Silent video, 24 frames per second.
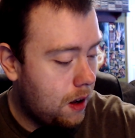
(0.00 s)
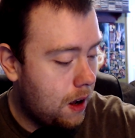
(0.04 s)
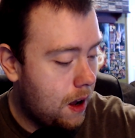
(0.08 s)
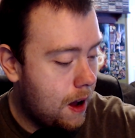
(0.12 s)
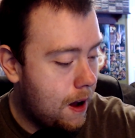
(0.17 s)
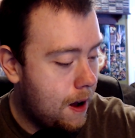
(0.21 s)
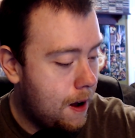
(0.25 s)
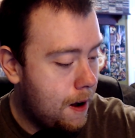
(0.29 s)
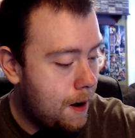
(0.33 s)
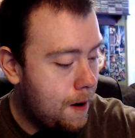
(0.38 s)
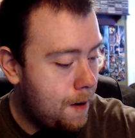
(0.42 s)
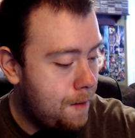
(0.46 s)

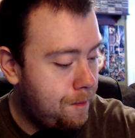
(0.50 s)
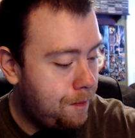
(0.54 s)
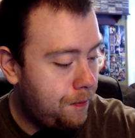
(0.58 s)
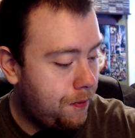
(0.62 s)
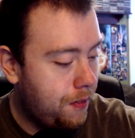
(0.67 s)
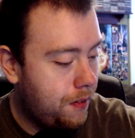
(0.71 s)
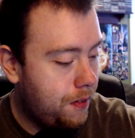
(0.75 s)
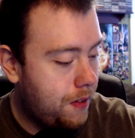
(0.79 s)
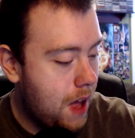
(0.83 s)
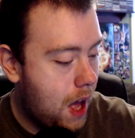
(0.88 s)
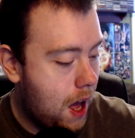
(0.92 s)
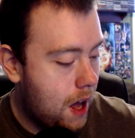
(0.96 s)

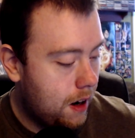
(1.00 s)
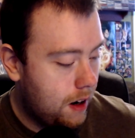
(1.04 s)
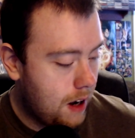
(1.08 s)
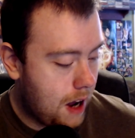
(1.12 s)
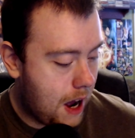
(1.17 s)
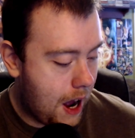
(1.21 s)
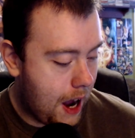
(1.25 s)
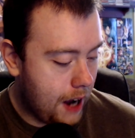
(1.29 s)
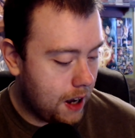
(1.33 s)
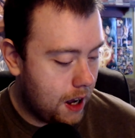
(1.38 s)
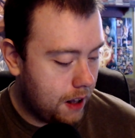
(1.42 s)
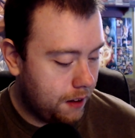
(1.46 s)
that
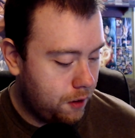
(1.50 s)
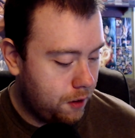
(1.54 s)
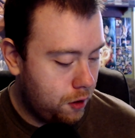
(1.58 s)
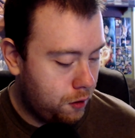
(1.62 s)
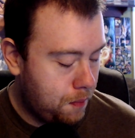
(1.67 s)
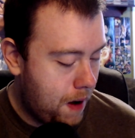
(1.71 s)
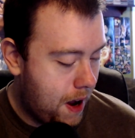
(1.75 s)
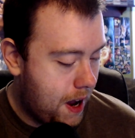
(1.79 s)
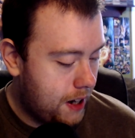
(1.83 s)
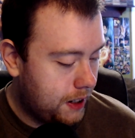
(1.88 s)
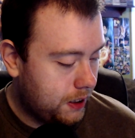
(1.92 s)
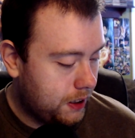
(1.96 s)
I got this
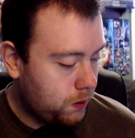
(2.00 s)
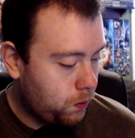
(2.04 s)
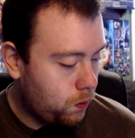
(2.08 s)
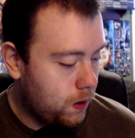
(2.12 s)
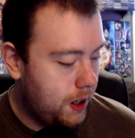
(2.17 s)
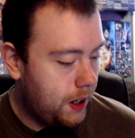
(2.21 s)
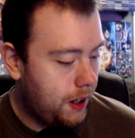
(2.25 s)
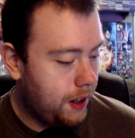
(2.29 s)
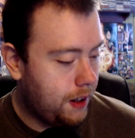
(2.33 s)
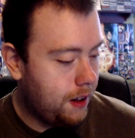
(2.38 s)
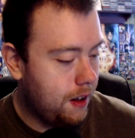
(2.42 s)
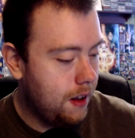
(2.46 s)
past
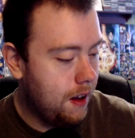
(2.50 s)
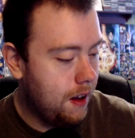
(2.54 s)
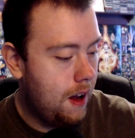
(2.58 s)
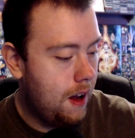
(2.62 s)
week.